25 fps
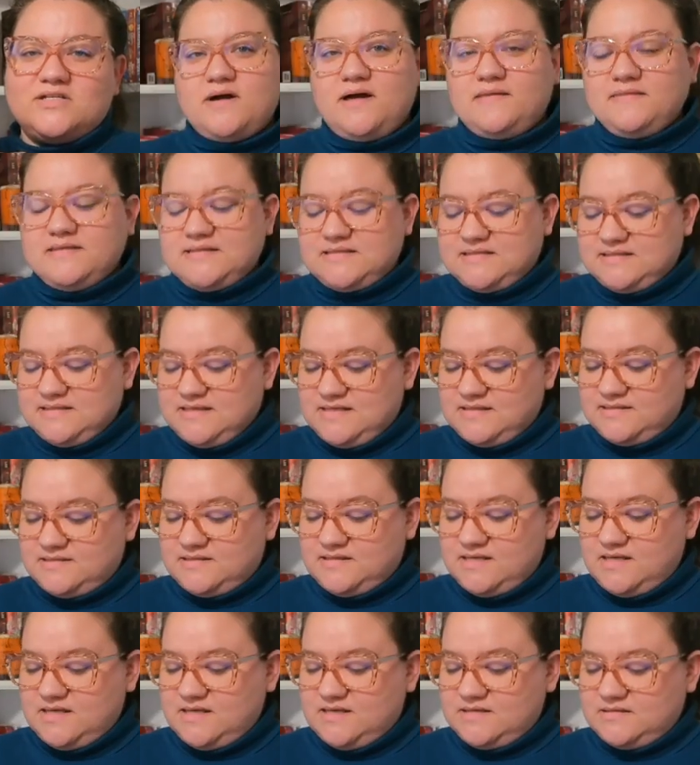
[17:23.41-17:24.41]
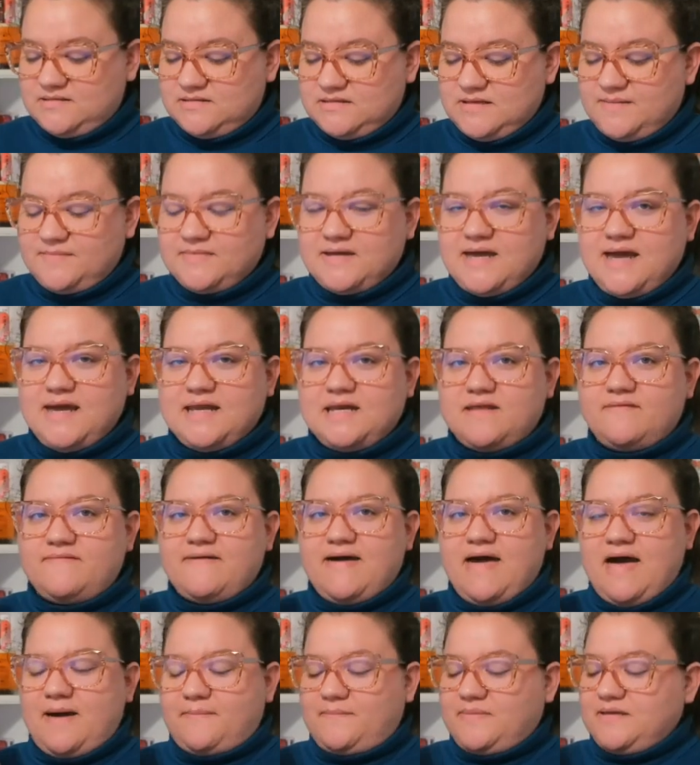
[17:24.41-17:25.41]
On this list is Some Kind of
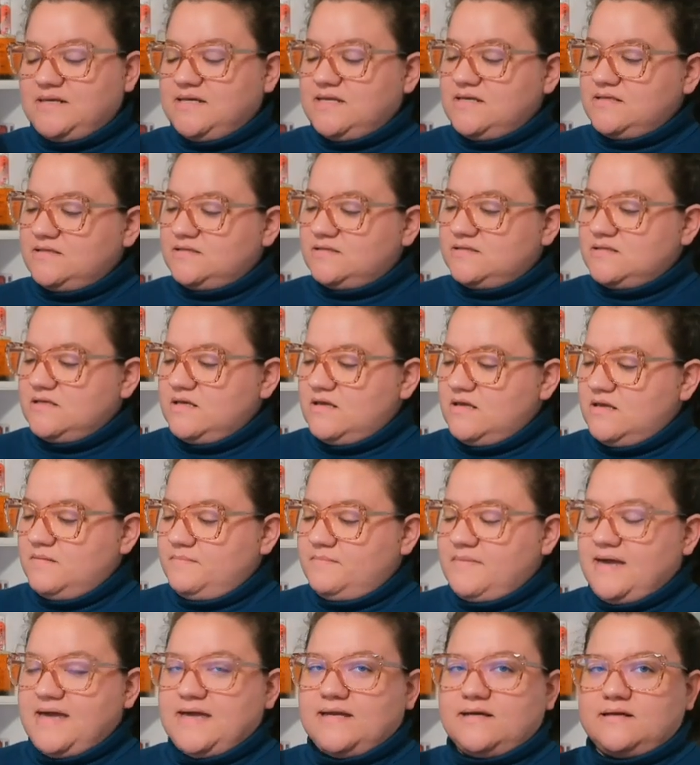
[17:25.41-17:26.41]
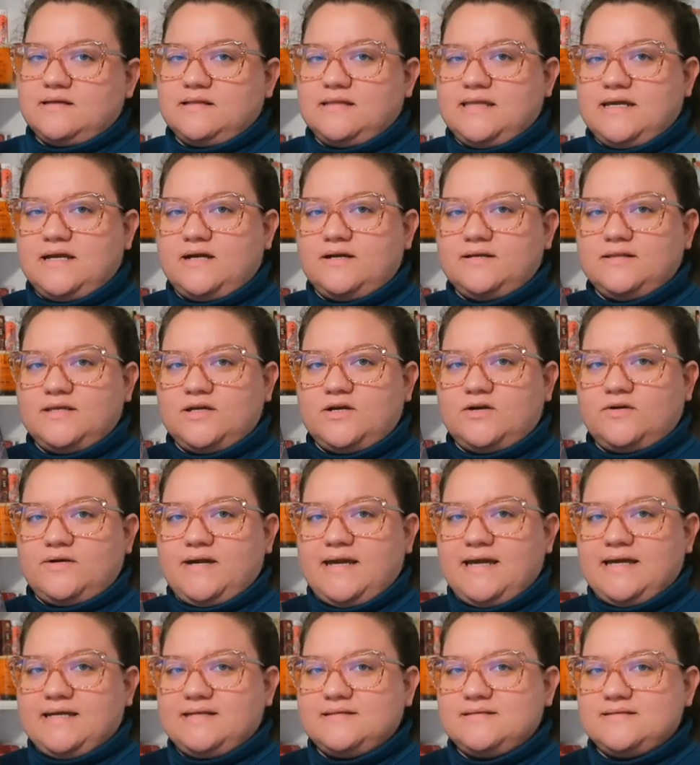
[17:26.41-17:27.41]
Happiness by Claire
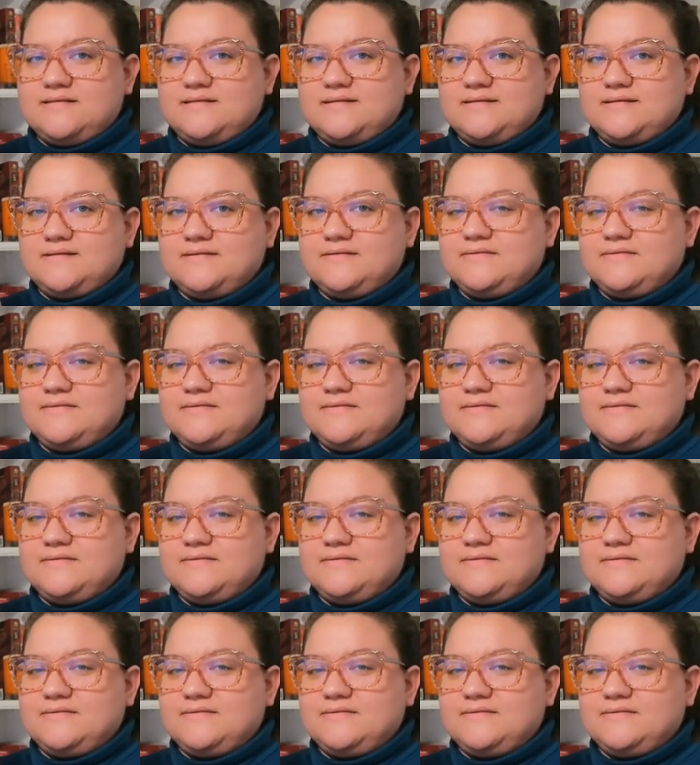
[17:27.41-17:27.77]
Legrand.